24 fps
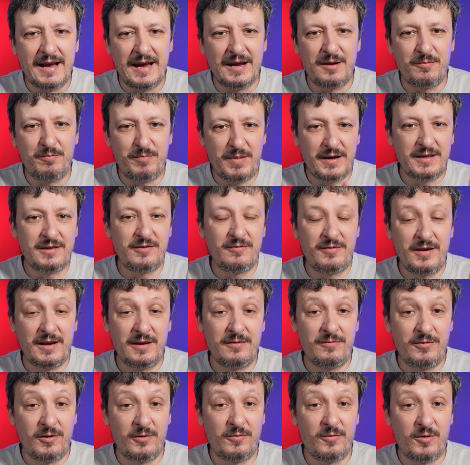And by the way,
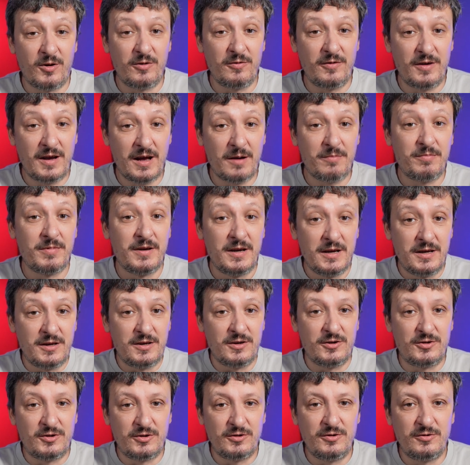if you're following up,
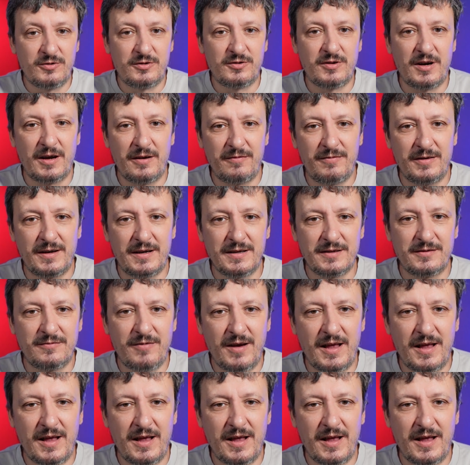you should use traffic as